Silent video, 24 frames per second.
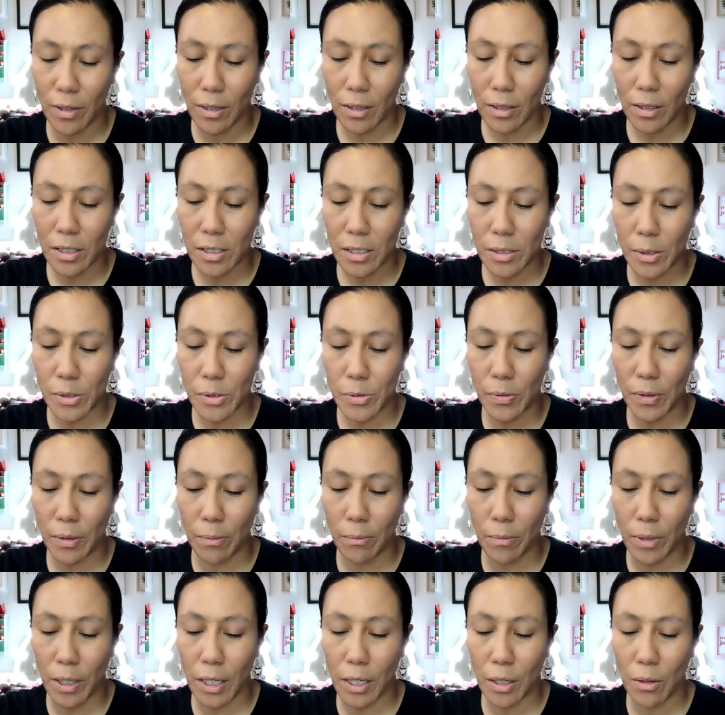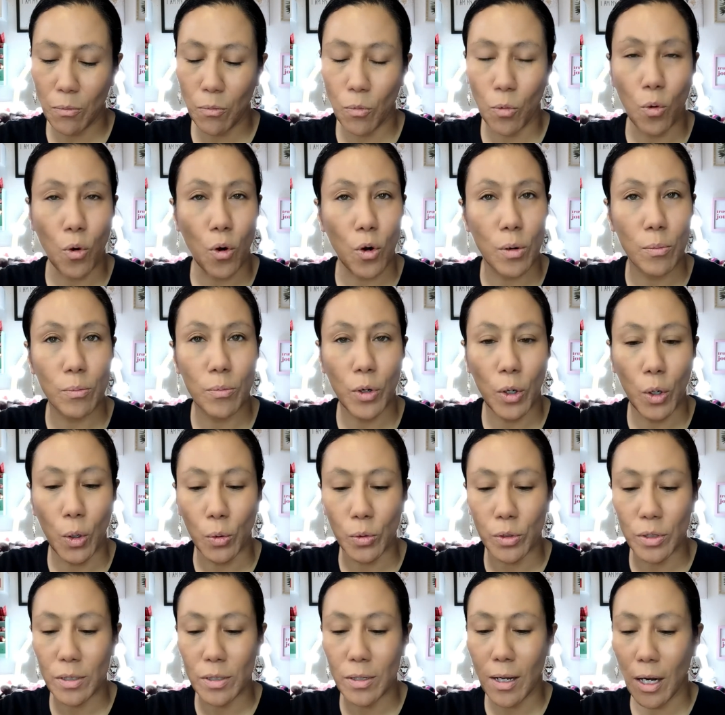Supposed to be medium warm
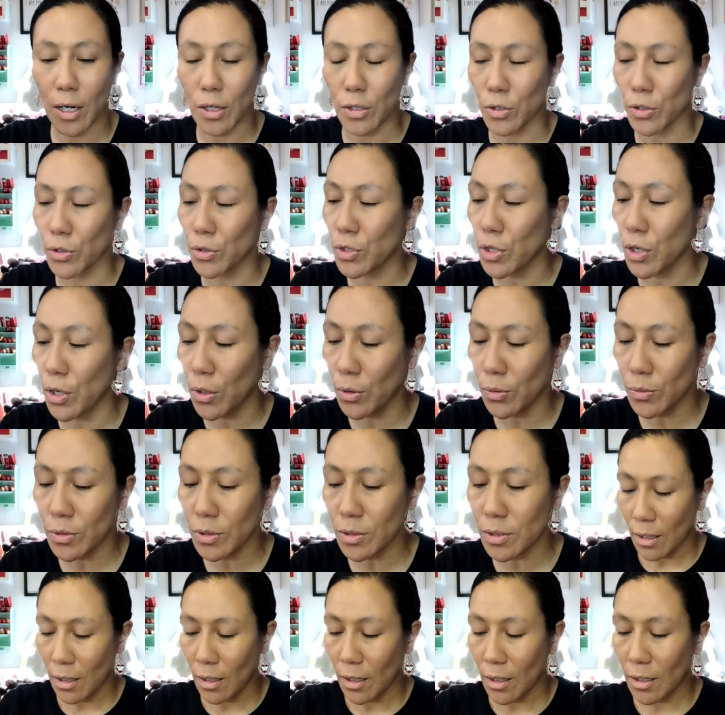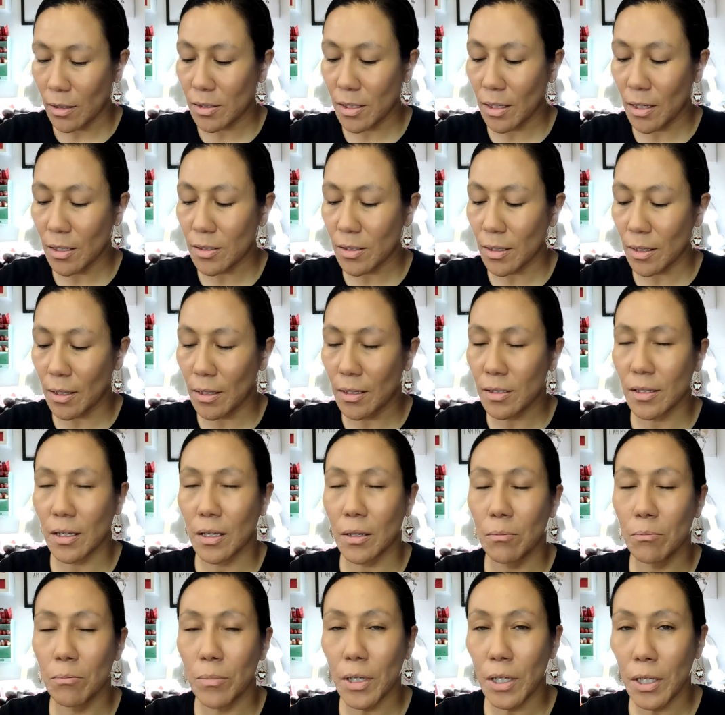golden undertones. It says that it is a
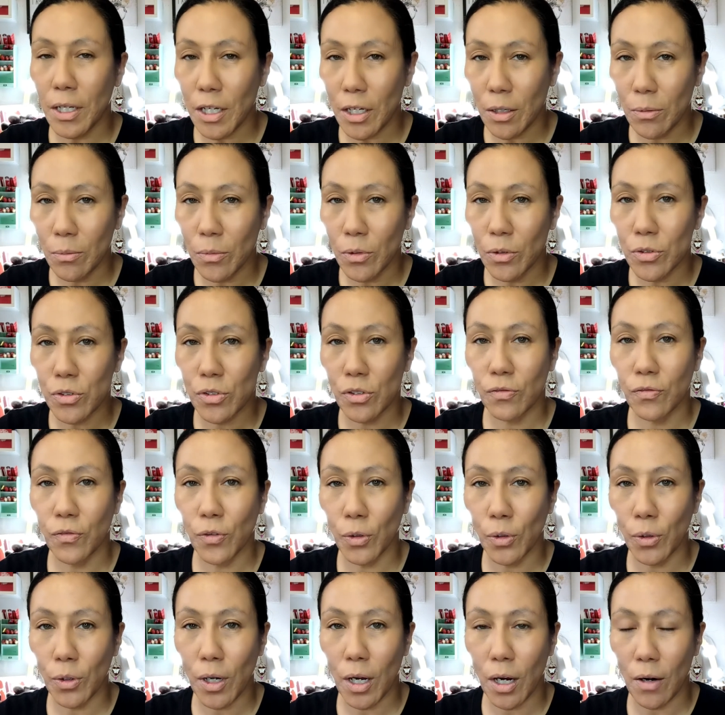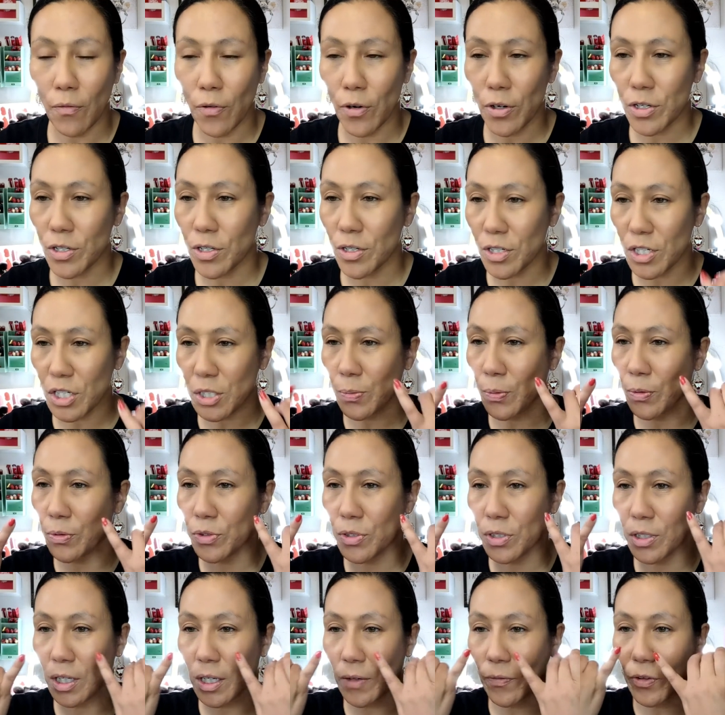medium to full coverage, and it's just supposed to
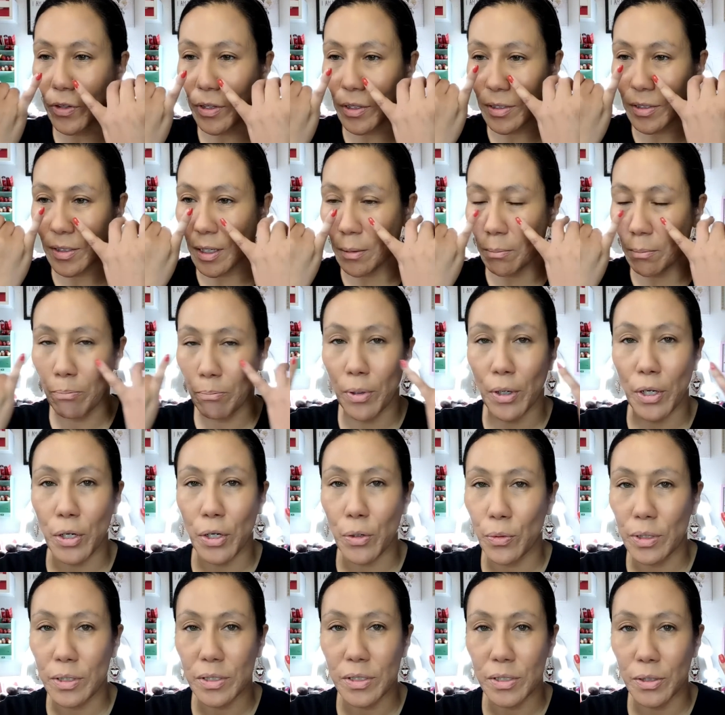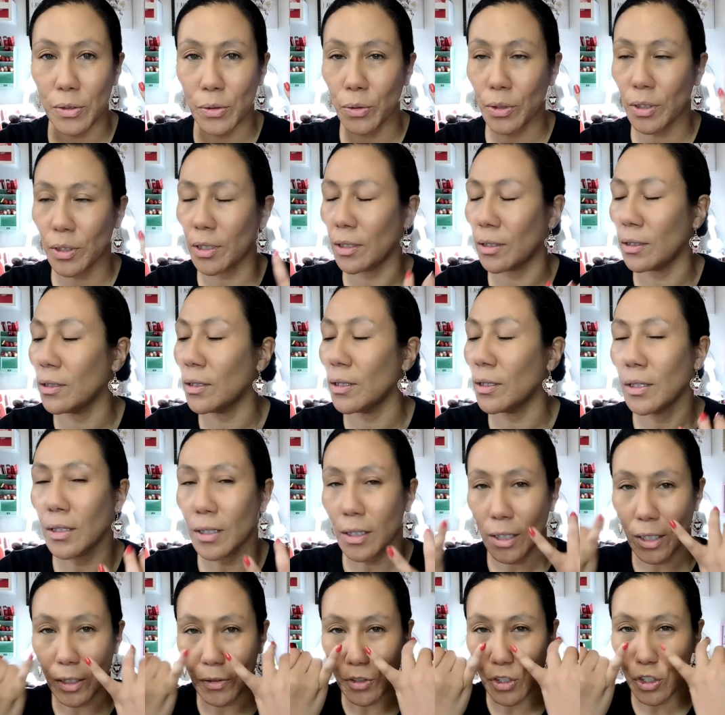give you this like buttery, silky, kind
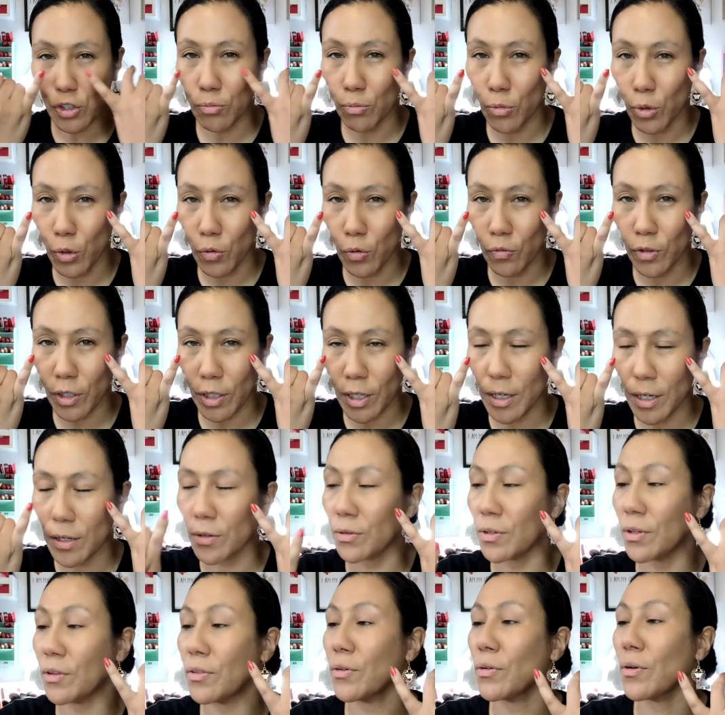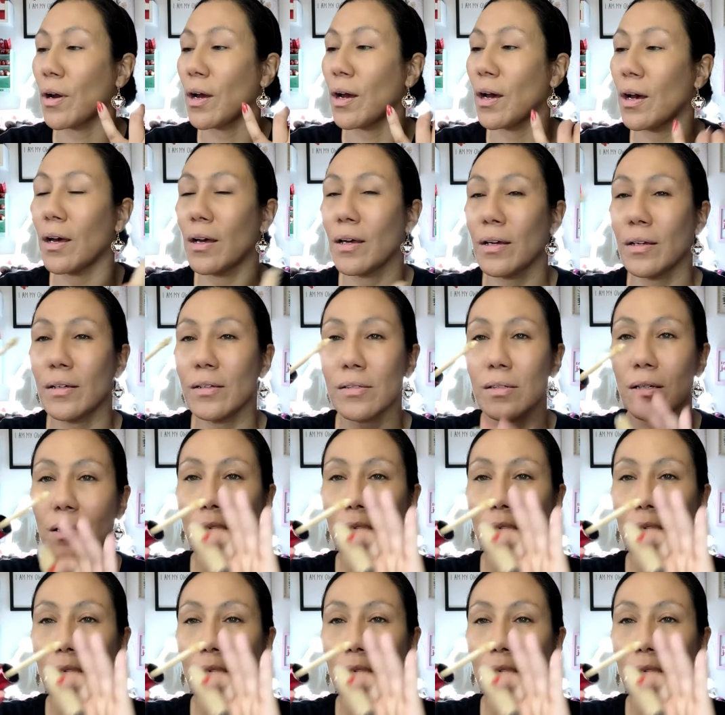of smooth look underneath your eyes.